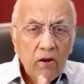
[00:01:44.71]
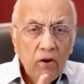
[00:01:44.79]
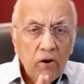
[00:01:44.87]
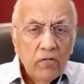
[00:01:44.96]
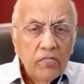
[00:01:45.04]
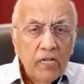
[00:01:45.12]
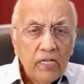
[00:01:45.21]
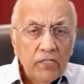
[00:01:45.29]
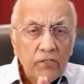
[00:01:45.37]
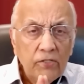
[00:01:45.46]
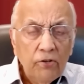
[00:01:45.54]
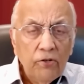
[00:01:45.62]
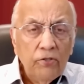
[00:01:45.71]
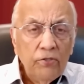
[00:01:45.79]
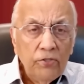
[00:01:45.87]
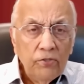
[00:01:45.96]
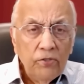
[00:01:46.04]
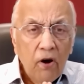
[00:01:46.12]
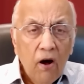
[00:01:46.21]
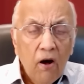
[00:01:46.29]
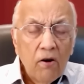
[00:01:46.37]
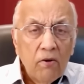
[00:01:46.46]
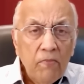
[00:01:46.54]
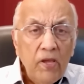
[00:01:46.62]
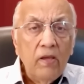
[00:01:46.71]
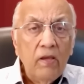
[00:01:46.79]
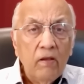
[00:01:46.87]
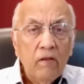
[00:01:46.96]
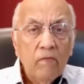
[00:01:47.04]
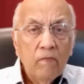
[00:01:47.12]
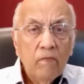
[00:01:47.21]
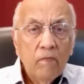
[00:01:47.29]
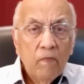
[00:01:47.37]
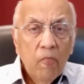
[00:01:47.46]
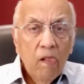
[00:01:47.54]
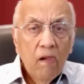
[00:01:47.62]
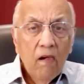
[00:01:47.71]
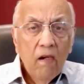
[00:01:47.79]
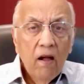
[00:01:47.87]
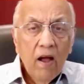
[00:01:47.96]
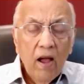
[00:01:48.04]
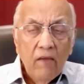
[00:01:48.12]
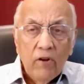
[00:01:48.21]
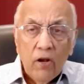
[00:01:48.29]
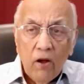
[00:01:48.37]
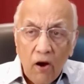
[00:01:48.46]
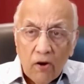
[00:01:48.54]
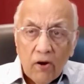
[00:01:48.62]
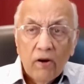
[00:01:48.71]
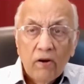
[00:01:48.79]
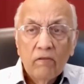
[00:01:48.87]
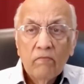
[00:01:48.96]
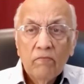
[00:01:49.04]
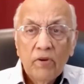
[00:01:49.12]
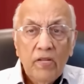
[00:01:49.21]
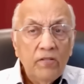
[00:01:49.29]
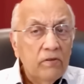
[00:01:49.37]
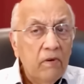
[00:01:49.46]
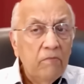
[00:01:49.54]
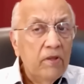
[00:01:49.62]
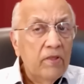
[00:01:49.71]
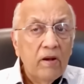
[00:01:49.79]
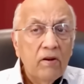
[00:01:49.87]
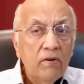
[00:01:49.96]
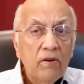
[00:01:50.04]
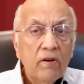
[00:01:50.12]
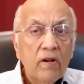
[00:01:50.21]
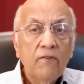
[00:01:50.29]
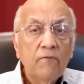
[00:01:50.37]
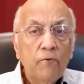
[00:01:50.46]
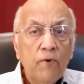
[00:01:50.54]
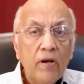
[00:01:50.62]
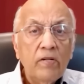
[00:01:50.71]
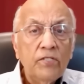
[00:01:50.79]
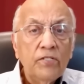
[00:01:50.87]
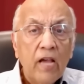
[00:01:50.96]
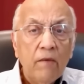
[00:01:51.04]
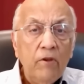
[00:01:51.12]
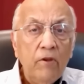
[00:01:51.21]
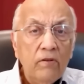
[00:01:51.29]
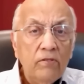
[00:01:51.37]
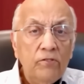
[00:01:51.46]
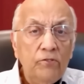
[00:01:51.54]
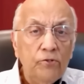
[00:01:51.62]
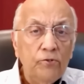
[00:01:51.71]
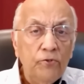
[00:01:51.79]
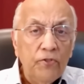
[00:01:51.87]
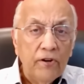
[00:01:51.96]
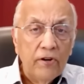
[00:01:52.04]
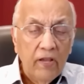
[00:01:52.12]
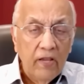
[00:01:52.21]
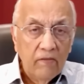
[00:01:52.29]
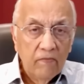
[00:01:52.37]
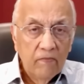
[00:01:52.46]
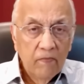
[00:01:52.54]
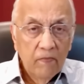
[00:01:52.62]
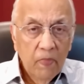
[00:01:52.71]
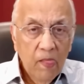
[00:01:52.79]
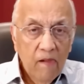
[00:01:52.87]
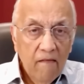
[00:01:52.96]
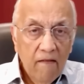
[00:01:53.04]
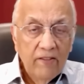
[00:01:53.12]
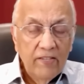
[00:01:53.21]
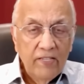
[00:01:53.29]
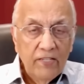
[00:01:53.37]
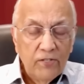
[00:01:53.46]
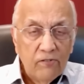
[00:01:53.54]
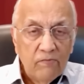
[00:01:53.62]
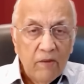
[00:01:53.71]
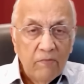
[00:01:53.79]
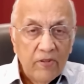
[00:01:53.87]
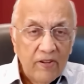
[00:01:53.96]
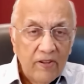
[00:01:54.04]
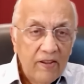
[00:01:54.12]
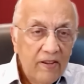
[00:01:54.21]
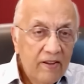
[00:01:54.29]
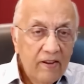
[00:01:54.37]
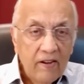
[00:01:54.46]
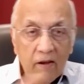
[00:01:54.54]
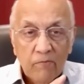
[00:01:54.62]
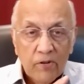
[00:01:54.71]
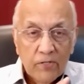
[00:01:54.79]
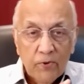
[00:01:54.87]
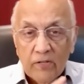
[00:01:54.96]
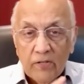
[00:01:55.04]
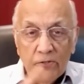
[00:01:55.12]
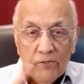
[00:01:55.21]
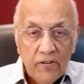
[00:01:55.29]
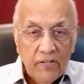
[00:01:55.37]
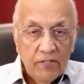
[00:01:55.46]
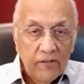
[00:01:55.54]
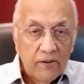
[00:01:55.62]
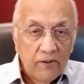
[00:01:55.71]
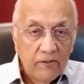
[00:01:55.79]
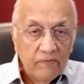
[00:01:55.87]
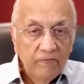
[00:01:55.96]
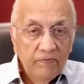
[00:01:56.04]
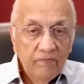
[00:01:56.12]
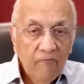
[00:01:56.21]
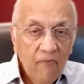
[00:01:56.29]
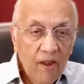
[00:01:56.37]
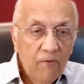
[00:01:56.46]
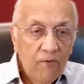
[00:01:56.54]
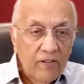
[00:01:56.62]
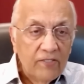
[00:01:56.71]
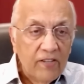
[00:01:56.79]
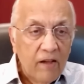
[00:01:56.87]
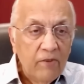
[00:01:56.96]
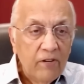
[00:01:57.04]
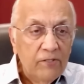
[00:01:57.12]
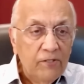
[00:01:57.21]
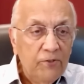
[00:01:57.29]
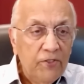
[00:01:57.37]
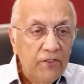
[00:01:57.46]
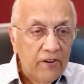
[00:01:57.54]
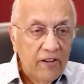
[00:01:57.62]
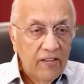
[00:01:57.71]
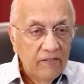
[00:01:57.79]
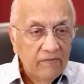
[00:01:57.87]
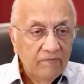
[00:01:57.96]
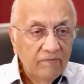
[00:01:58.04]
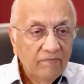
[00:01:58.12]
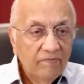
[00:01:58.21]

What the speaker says: The Lord says, those who honor me, I will honor. Please remember that all your life. 1 Samuel 2:30. It's easy to remember the numbers, 1, 2, 3, 0. 1 Samuel 2:30.